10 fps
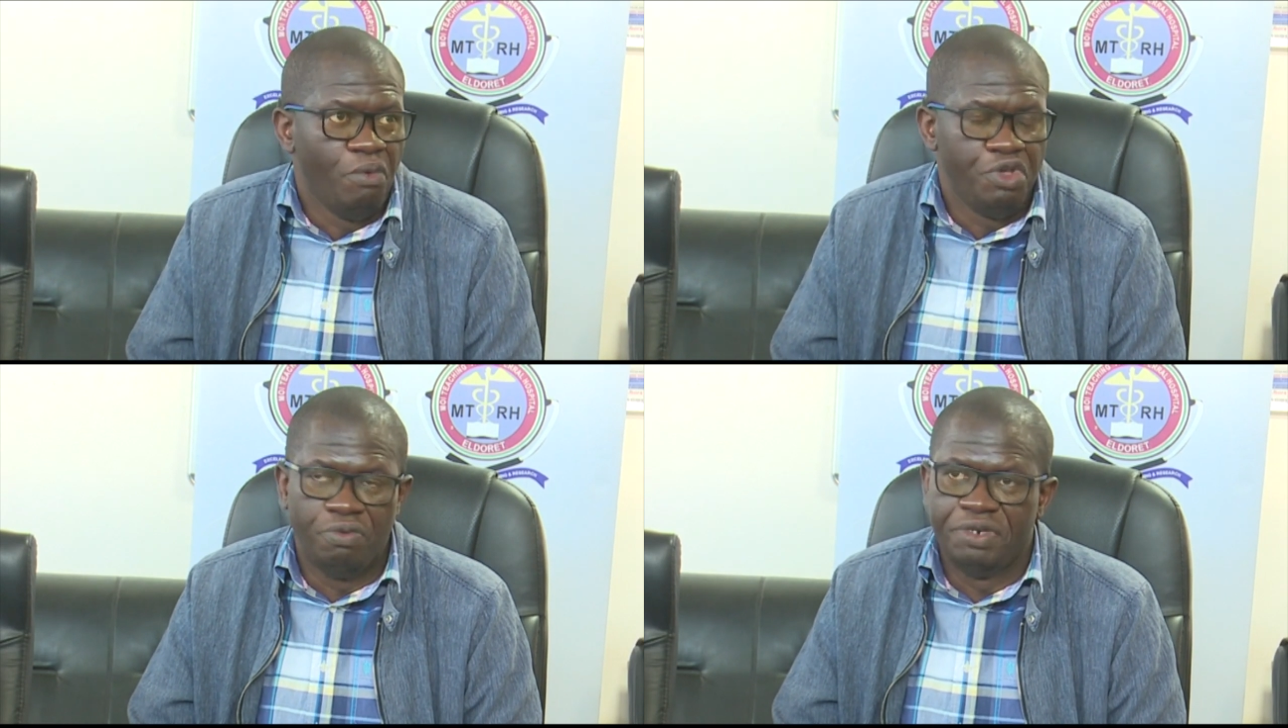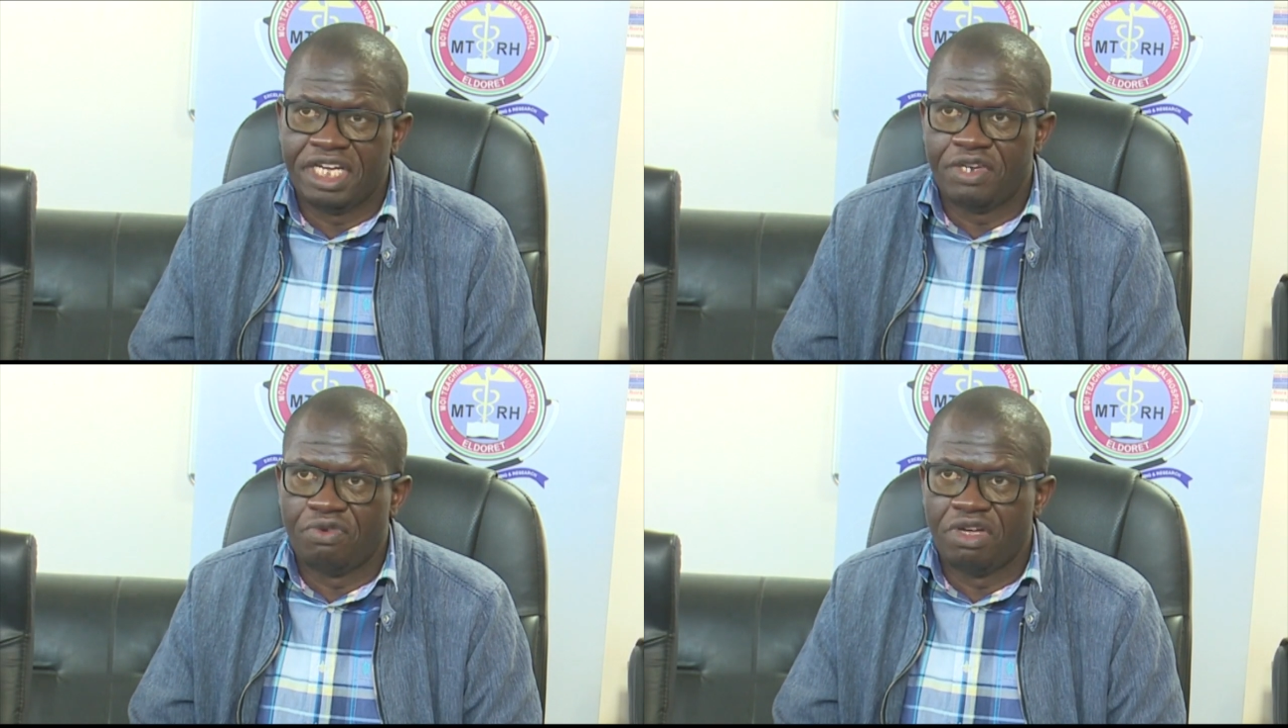which will be
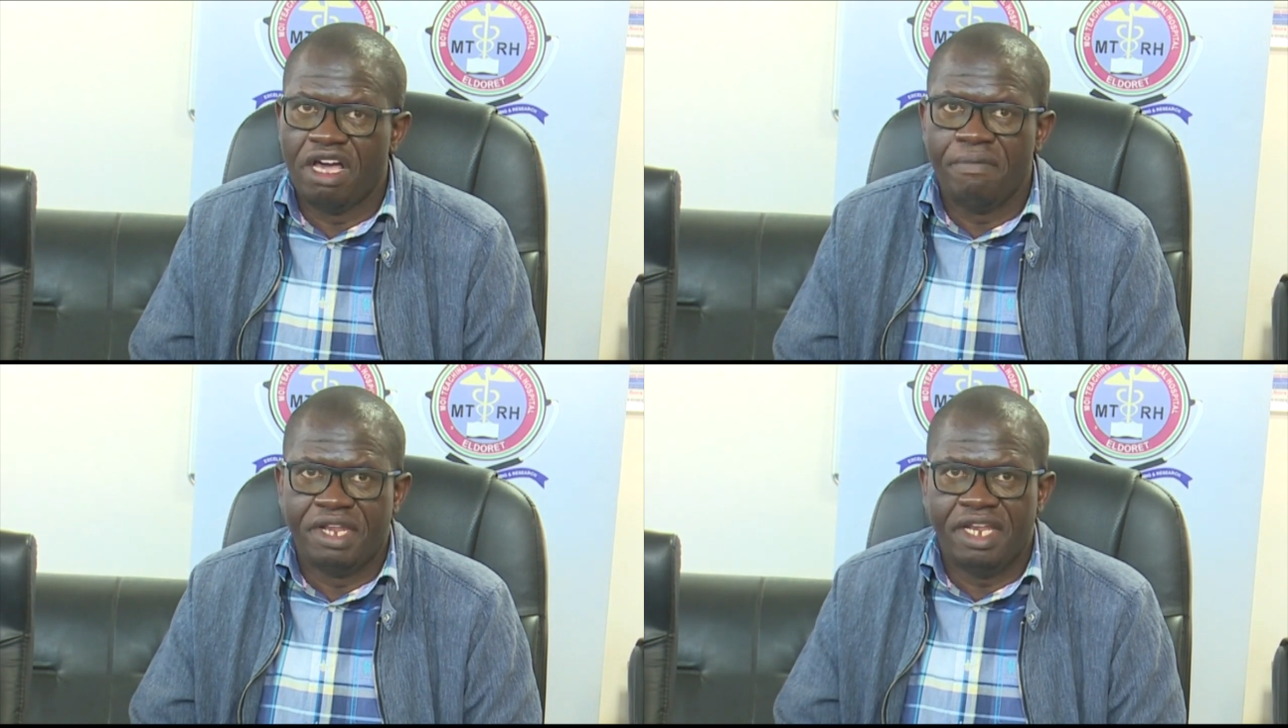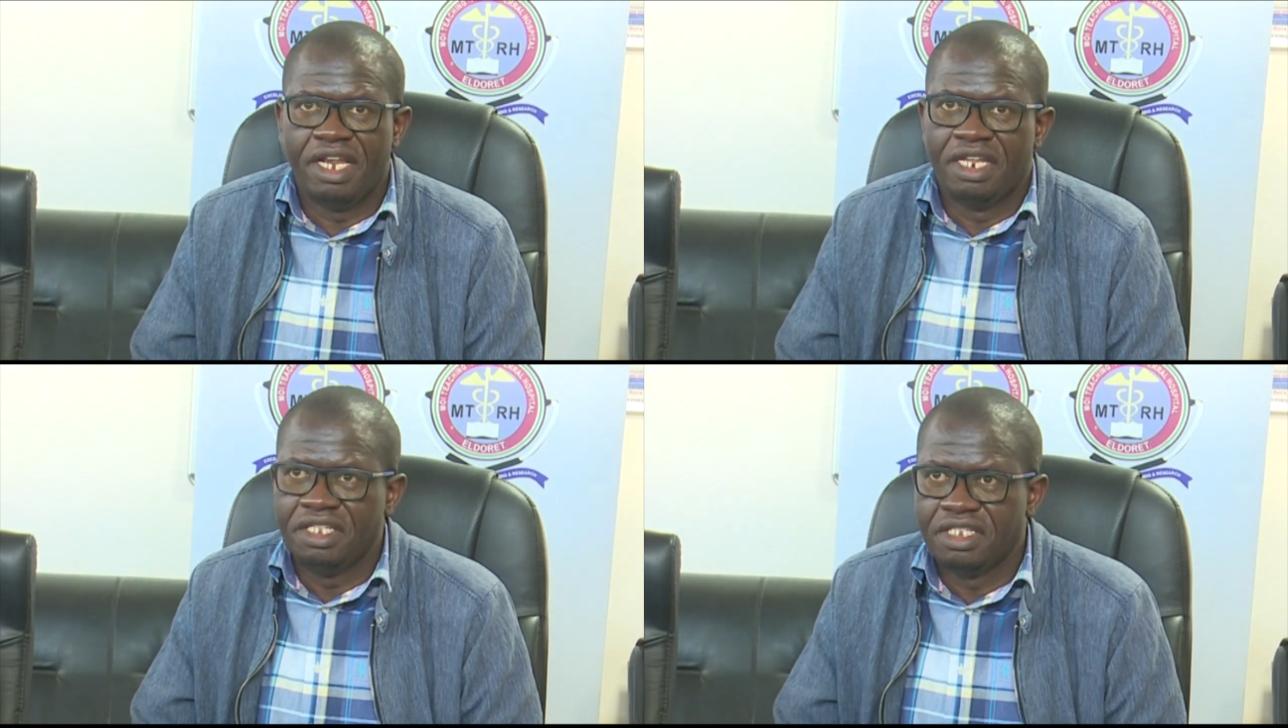taken to government
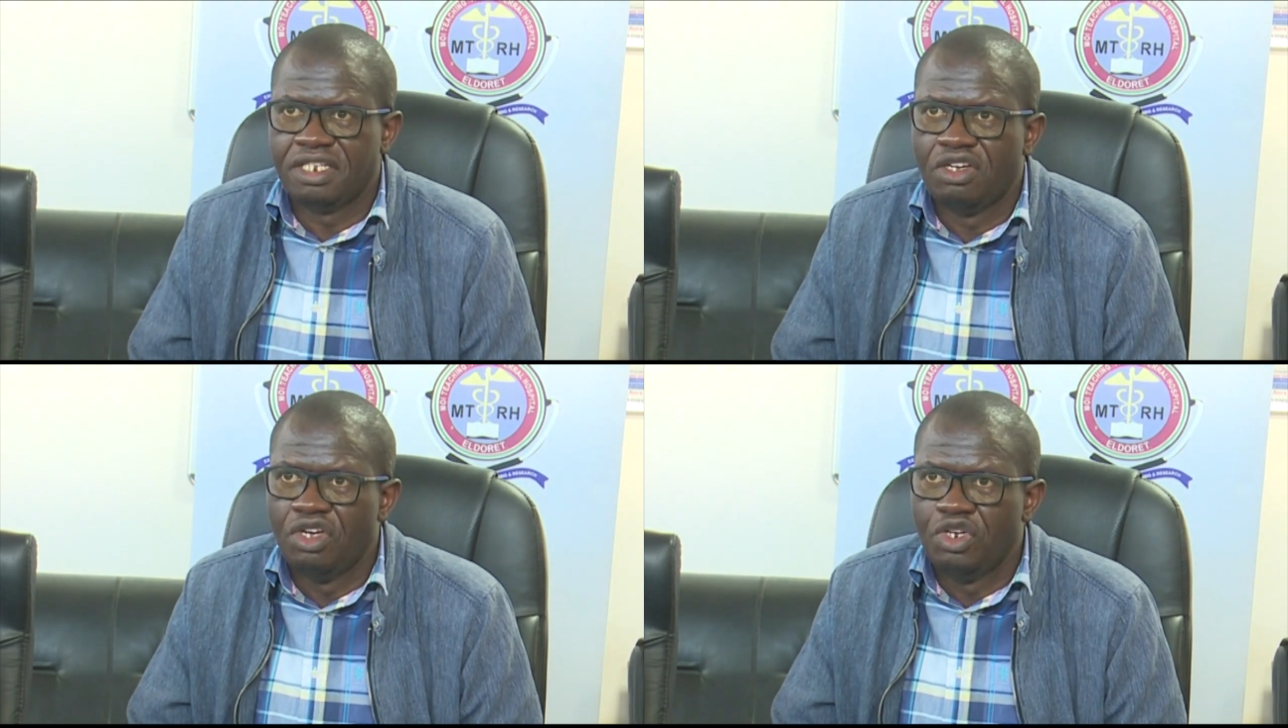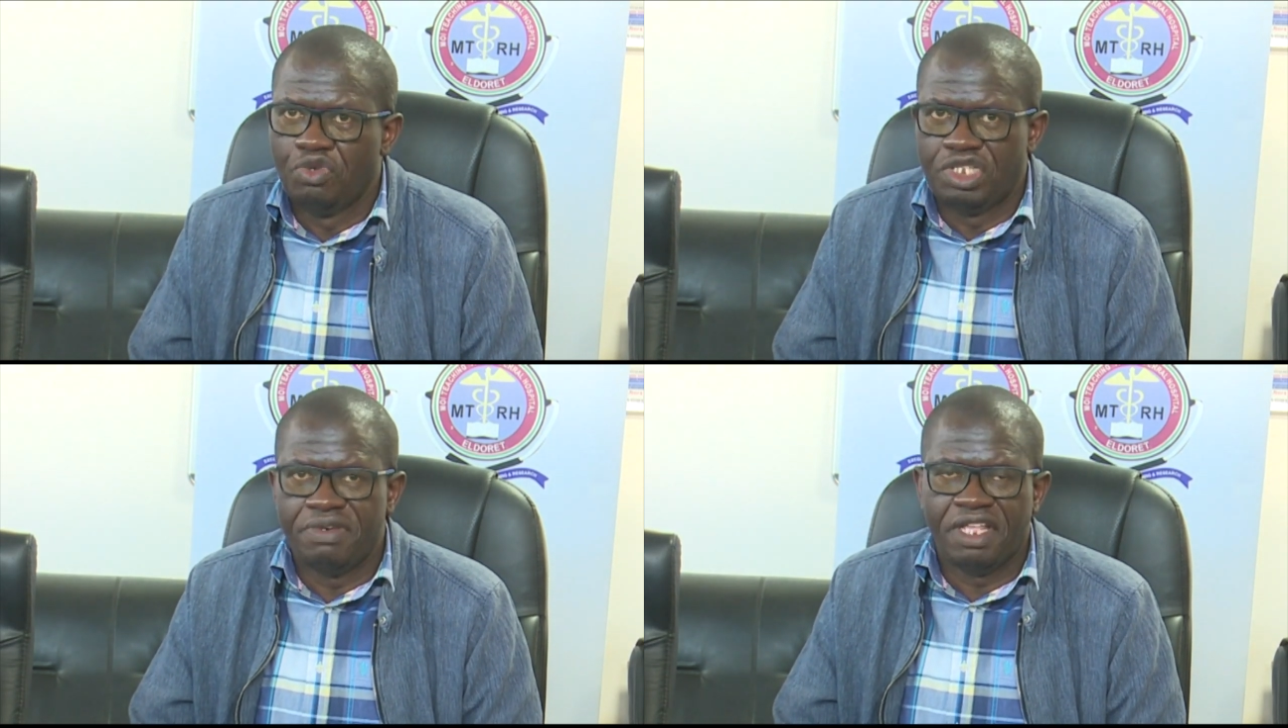analysts
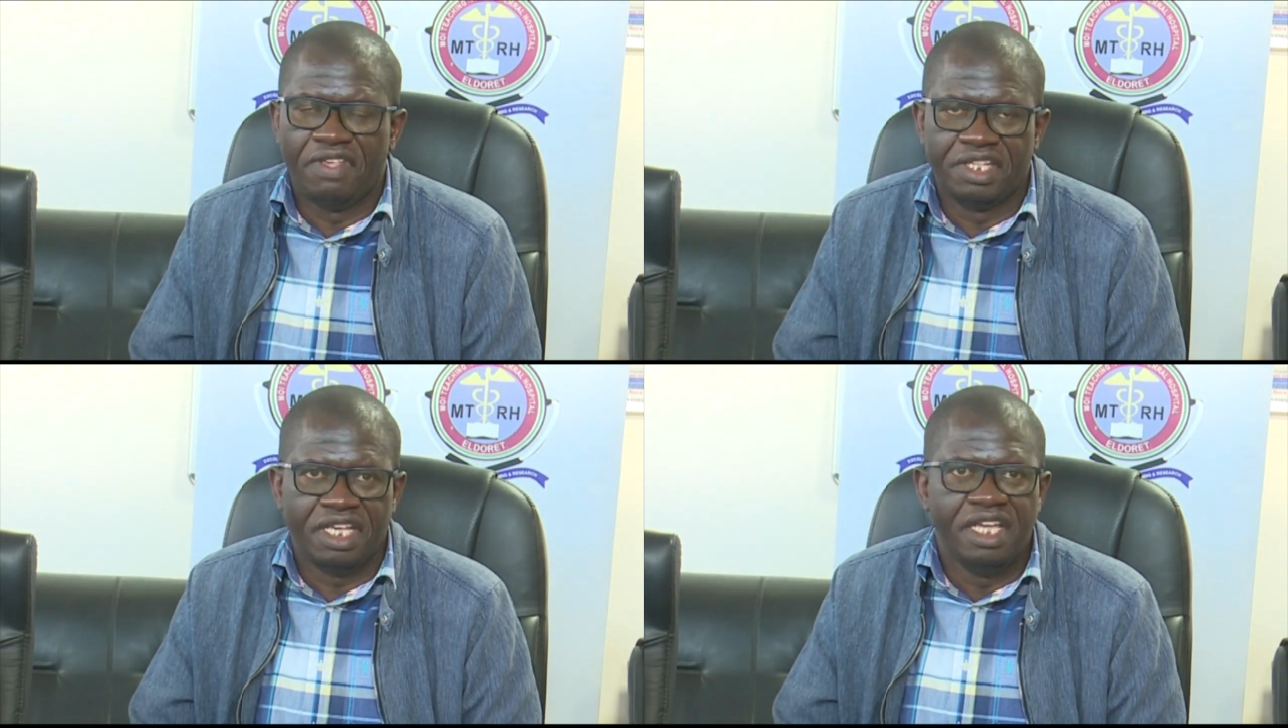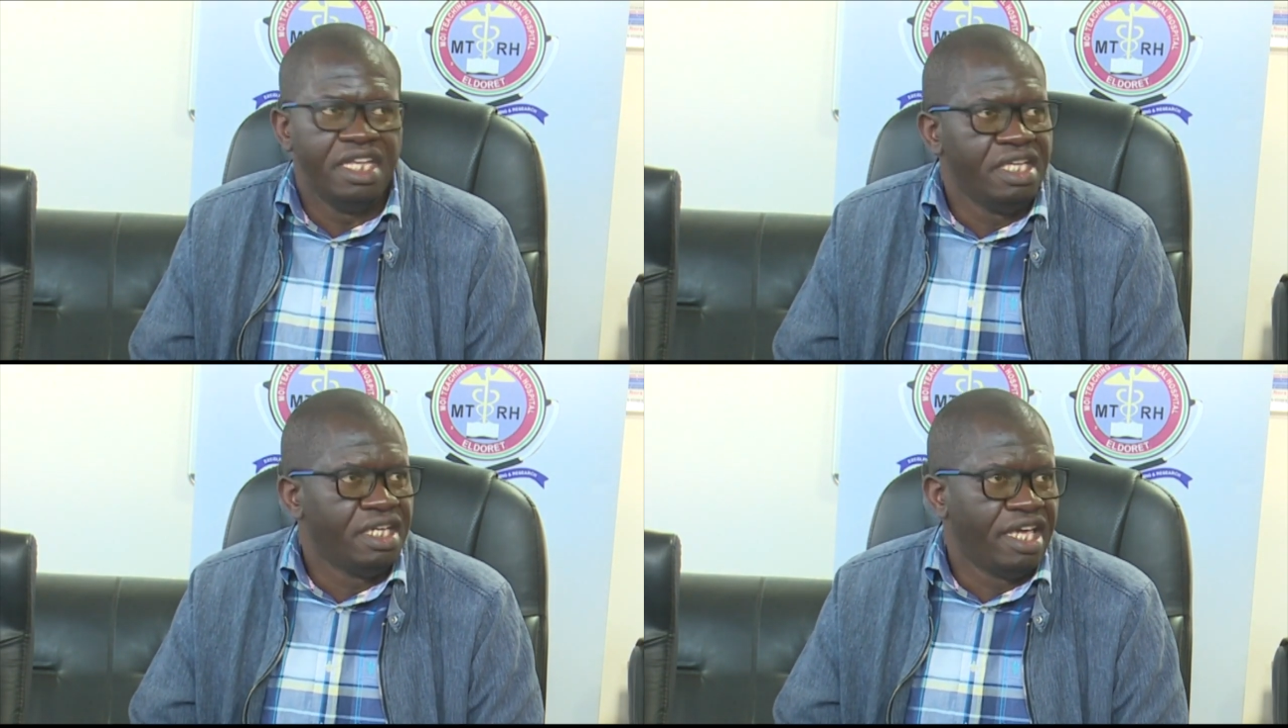to see whether there's
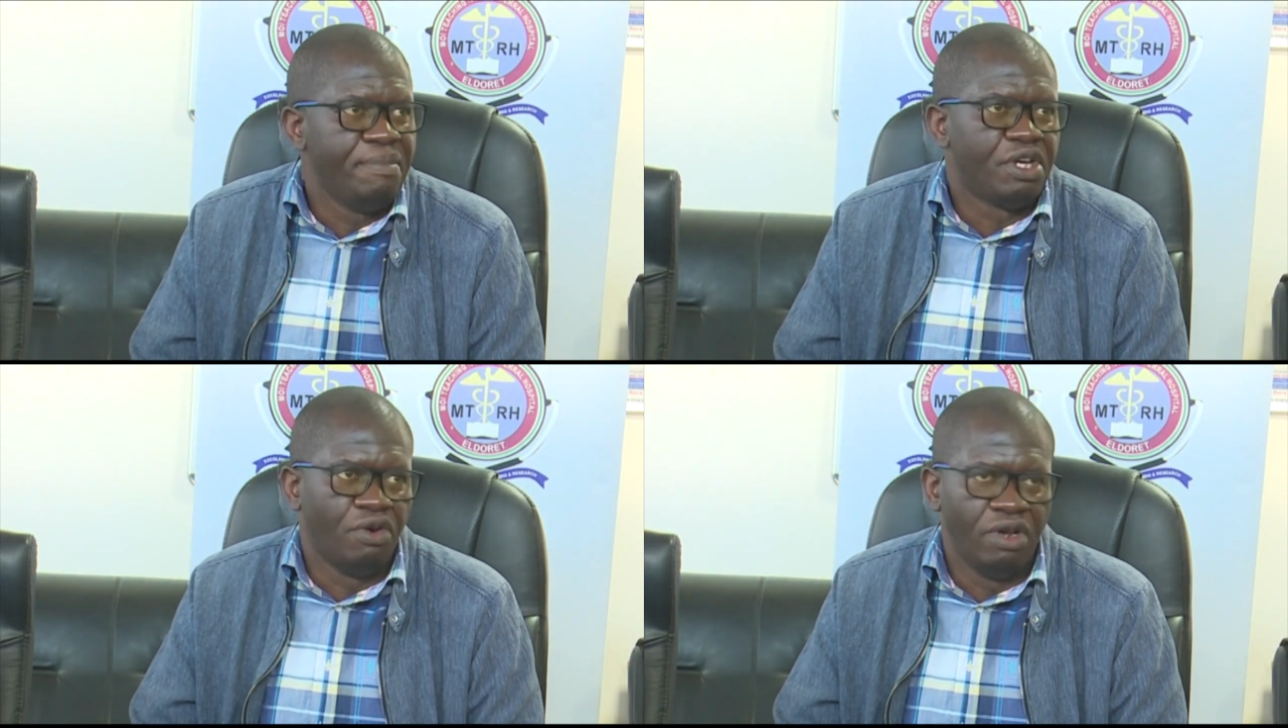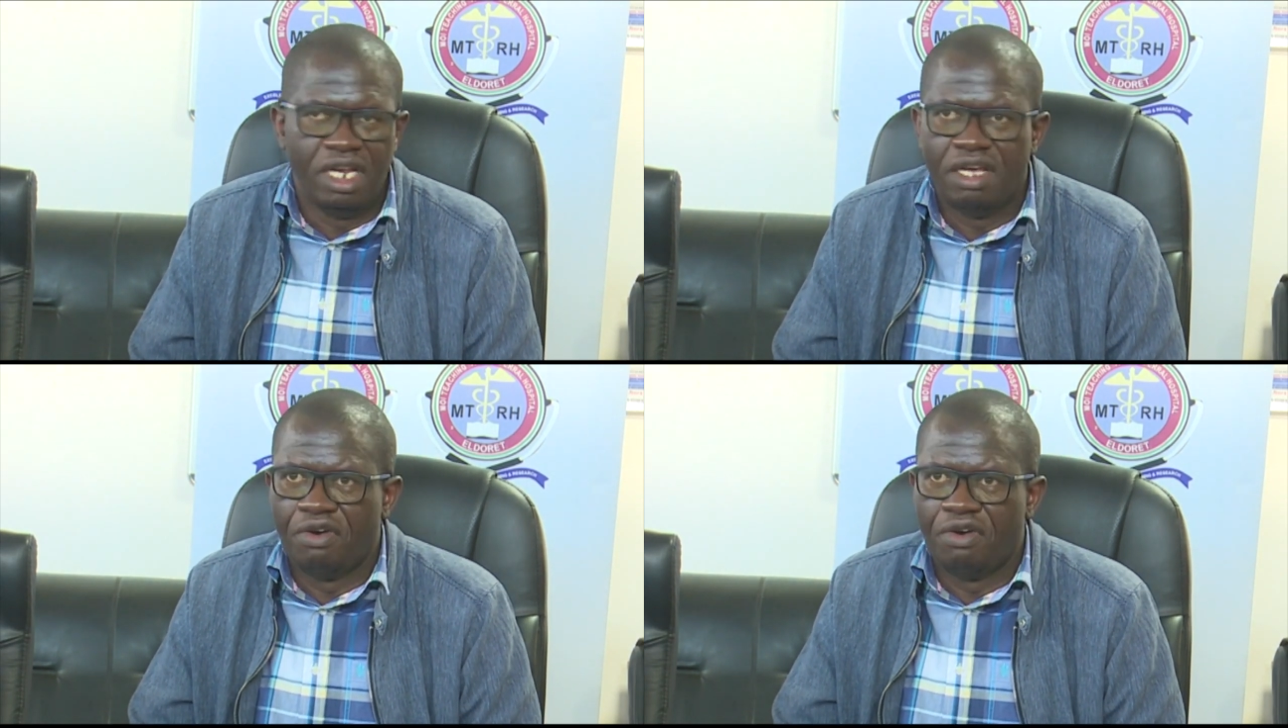any chemical